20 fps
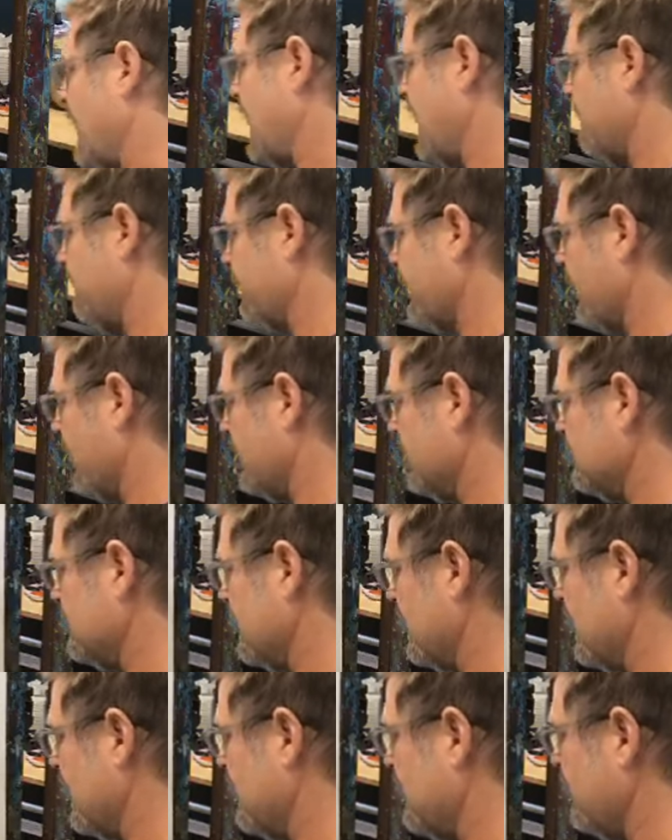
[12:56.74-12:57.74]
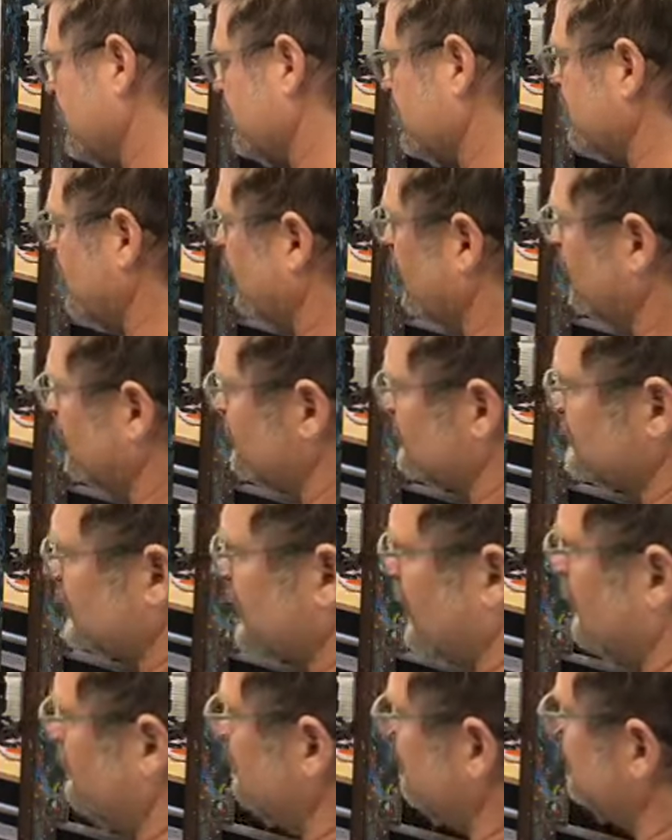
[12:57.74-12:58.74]
haven't gone into any other colors.
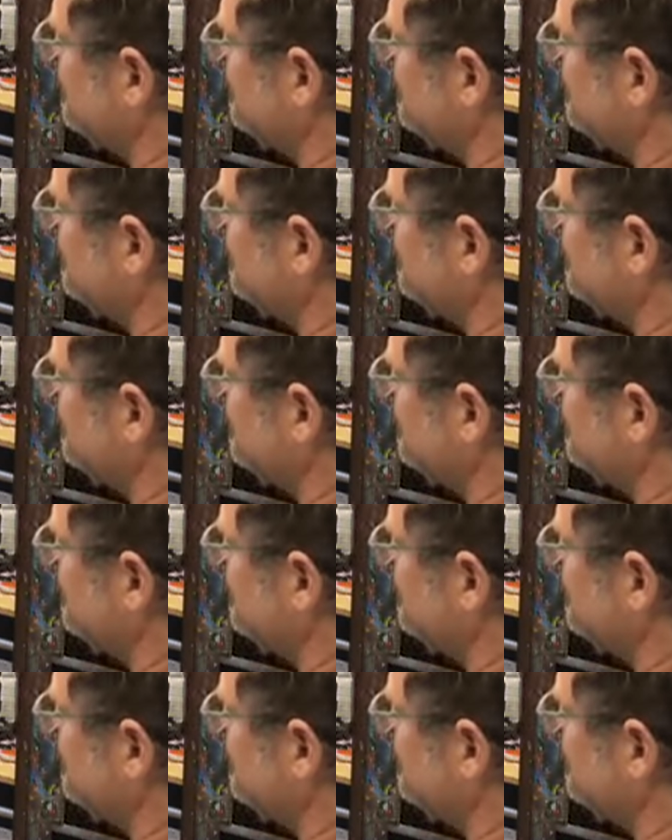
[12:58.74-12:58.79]
I'm